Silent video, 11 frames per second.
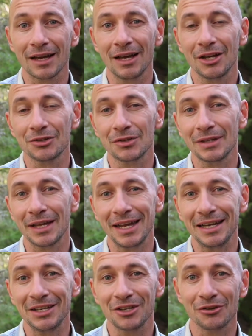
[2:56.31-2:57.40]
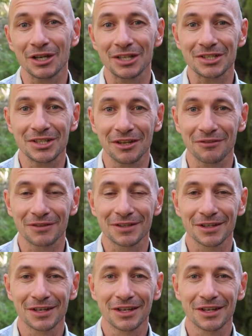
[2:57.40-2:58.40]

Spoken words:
a 180-degree shift,